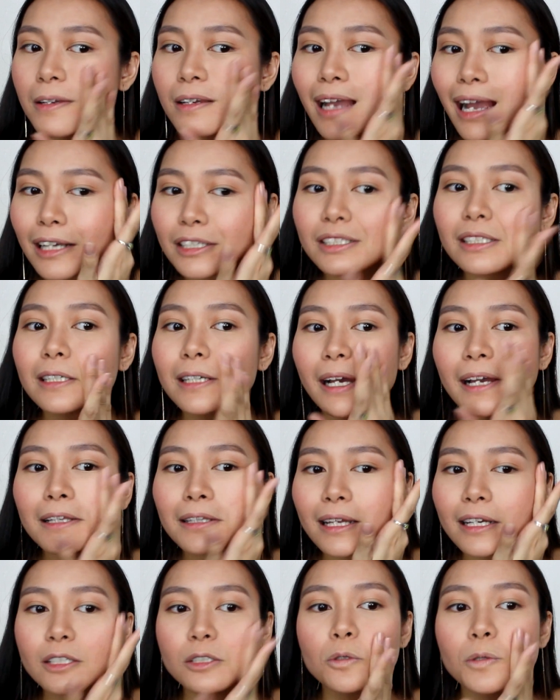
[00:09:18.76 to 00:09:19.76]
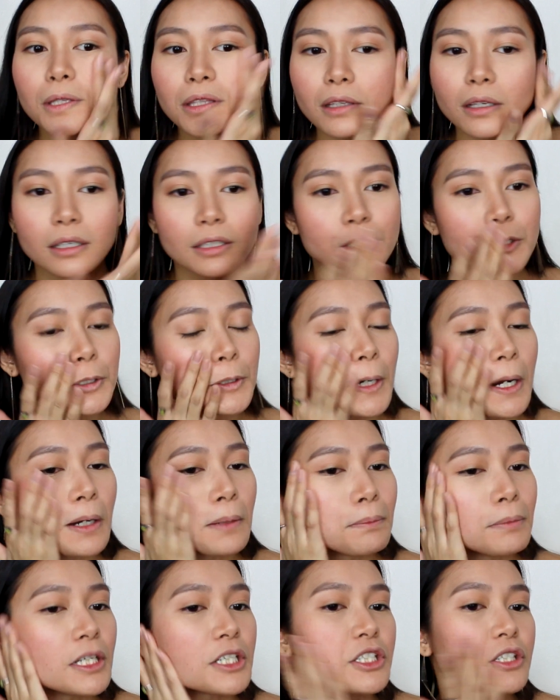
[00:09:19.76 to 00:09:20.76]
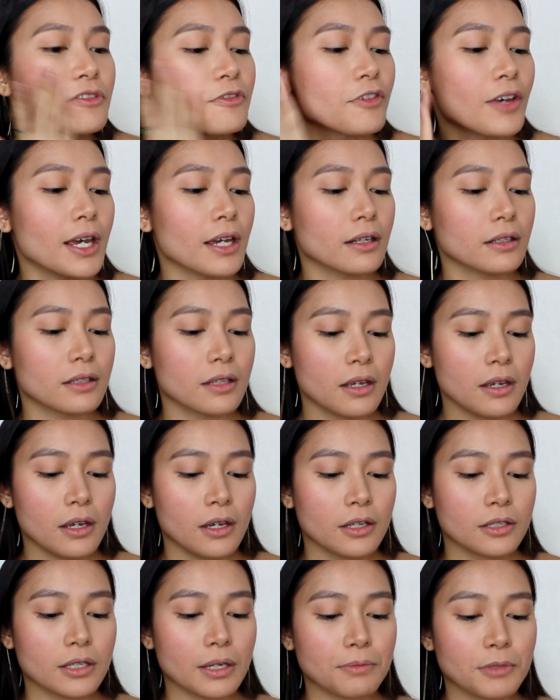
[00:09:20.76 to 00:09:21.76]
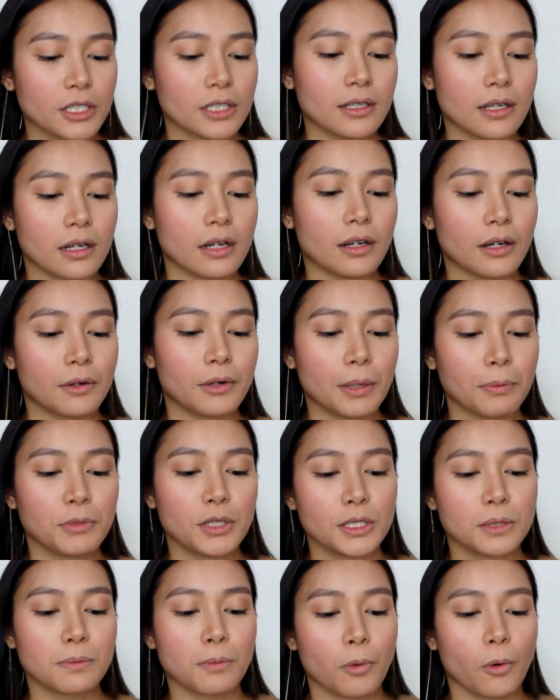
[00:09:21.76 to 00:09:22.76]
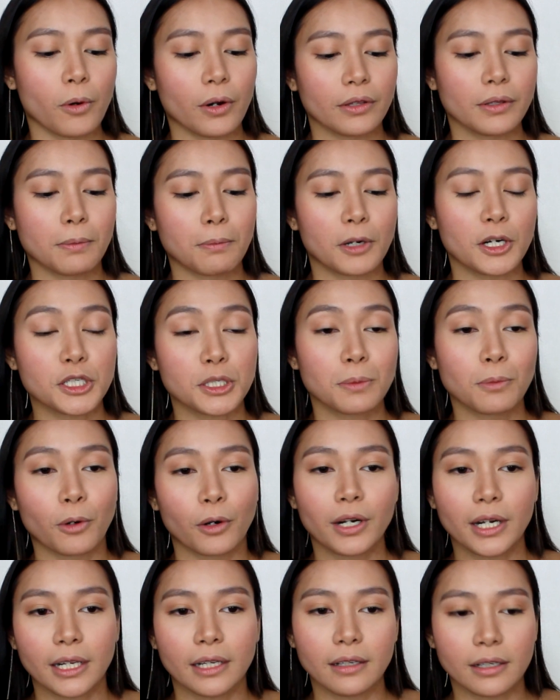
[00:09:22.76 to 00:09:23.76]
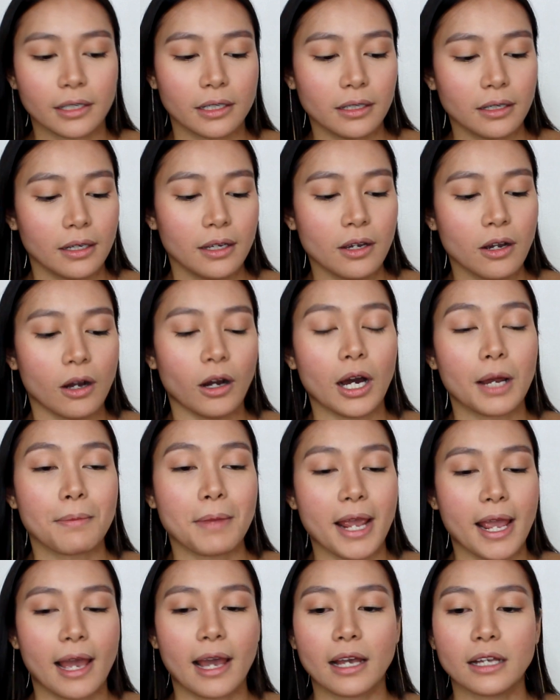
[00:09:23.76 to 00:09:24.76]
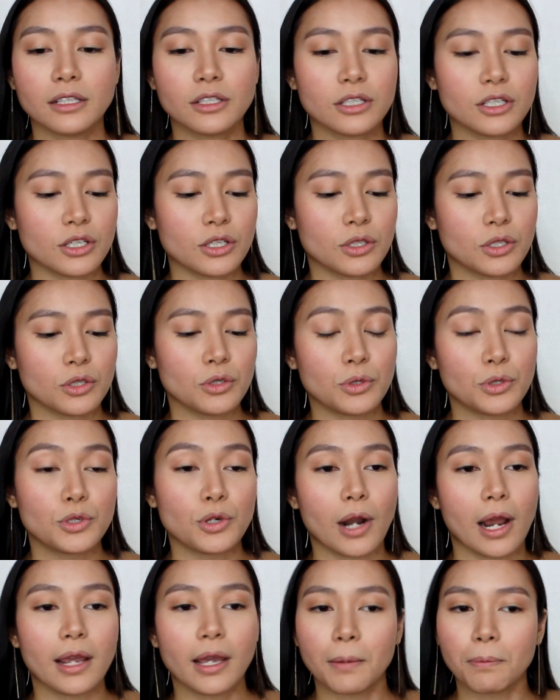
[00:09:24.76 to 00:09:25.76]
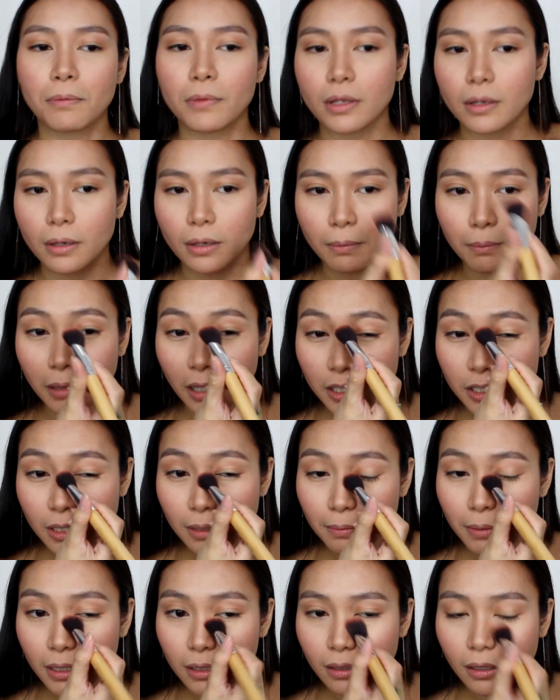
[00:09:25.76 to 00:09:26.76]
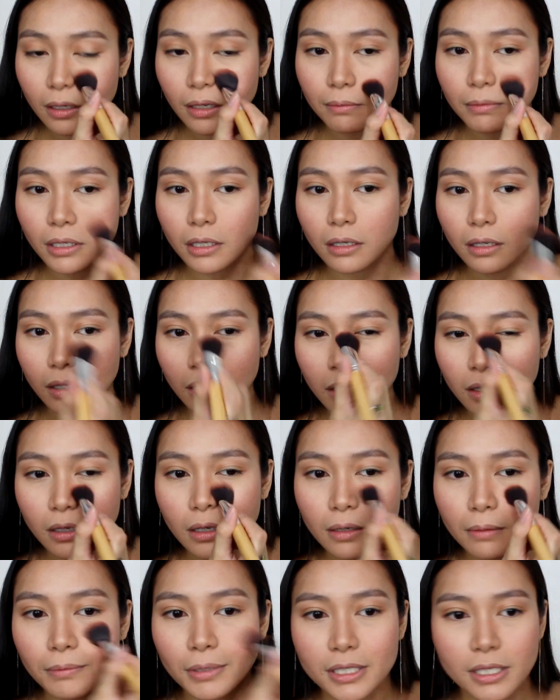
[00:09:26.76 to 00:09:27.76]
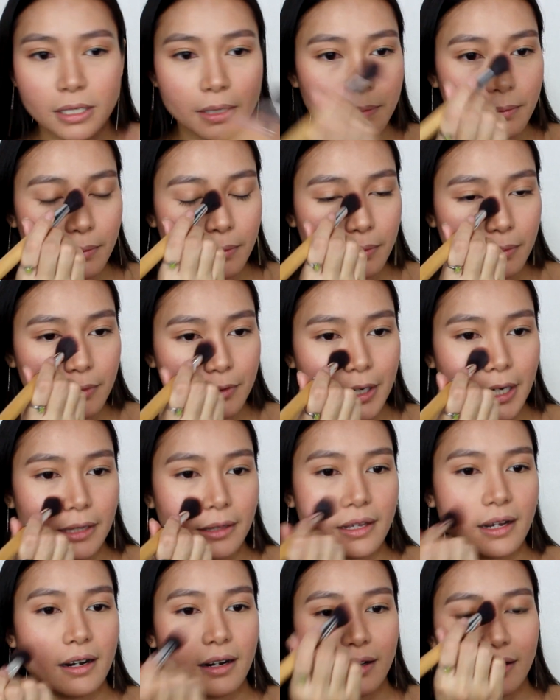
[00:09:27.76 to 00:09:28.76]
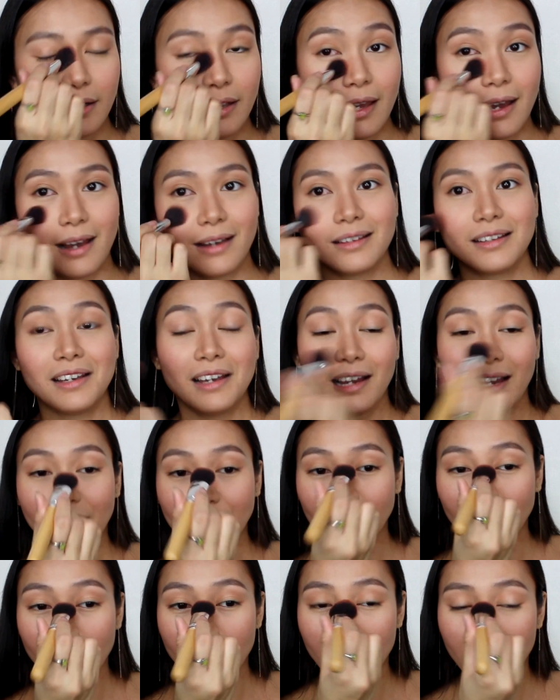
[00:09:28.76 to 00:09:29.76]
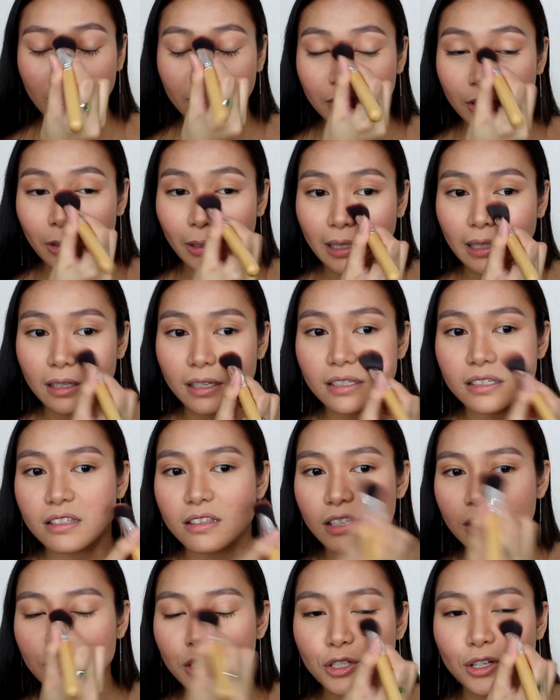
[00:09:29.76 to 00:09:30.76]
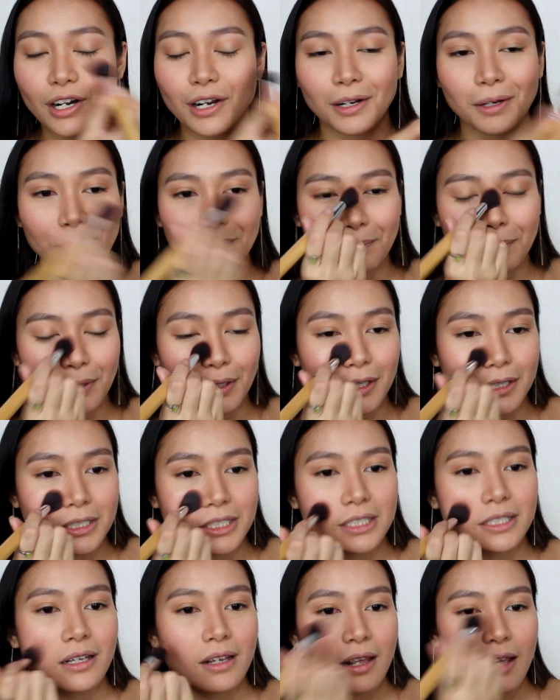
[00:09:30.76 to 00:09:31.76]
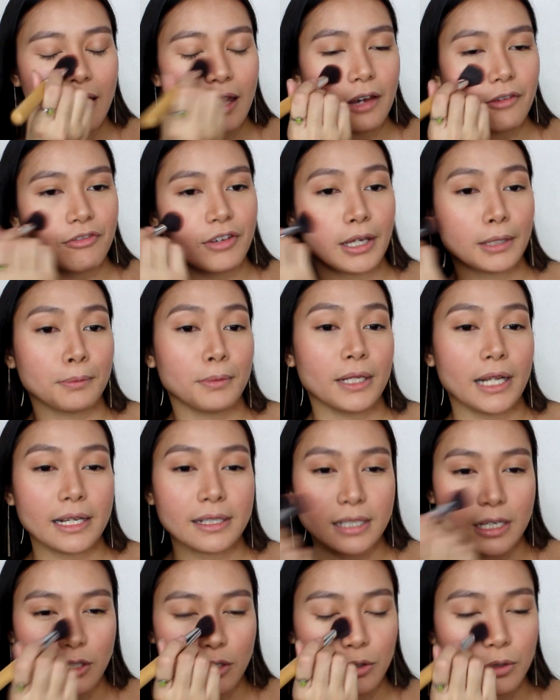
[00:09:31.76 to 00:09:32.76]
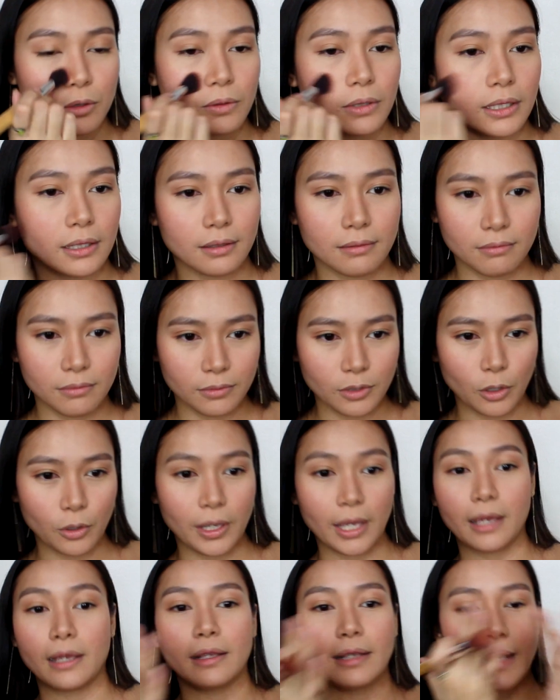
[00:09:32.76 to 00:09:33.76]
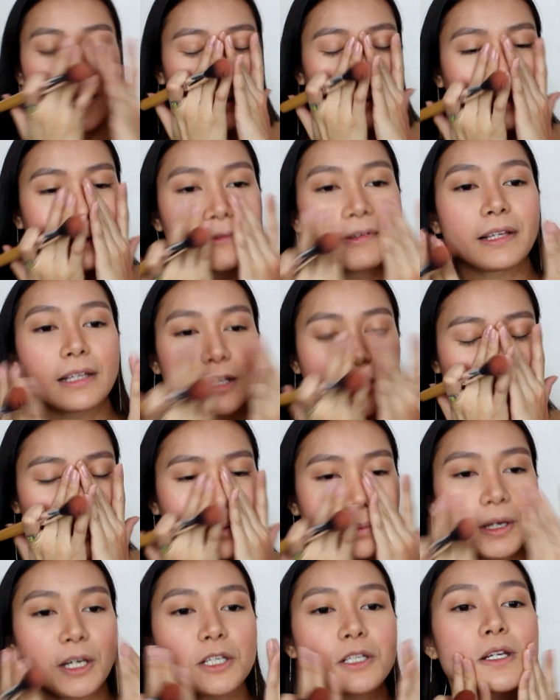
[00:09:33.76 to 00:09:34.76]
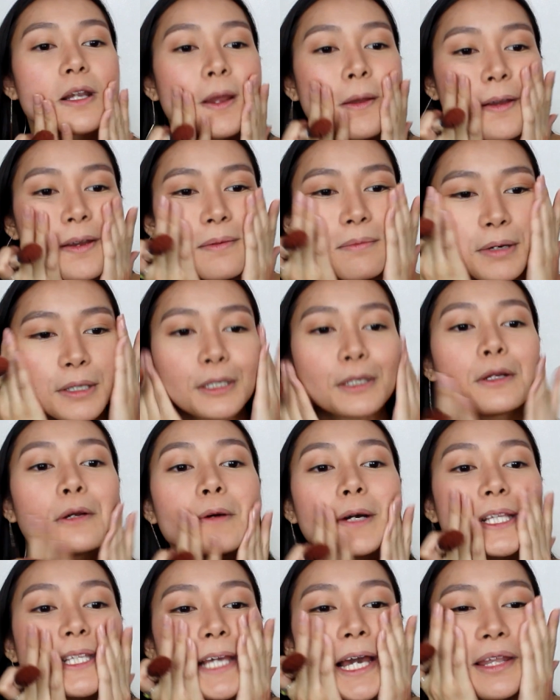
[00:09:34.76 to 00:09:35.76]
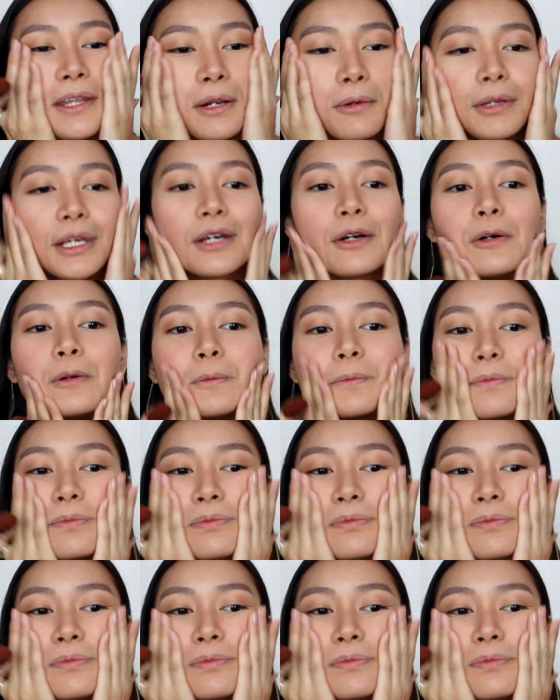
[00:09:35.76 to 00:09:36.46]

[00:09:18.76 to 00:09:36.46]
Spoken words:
Actually, I like doing the drunk blush effect. So I'm just gonna rub the brush more here on my hand just to dry up the blush a bit. Then I'm gonna put some right there. Yeah, I love doing this, the drunk blush effect, but I tend to do it. Okay, yeah, I think that's too much. But you know what? Yeah, there we go.